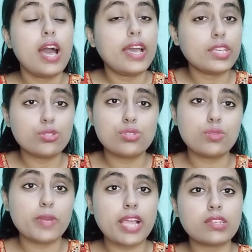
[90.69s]
I used
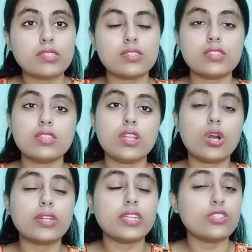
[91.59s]
to practice this a
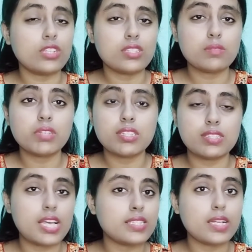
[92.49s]
lot and trust me,
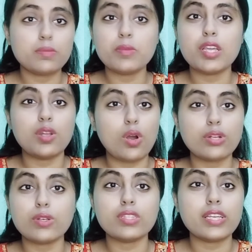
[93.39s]
this has helped me a
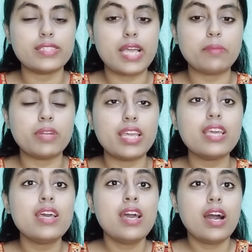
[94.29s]
lot on the exam
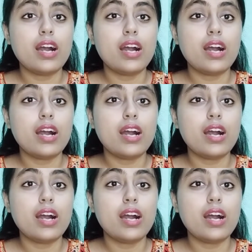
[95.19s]
day.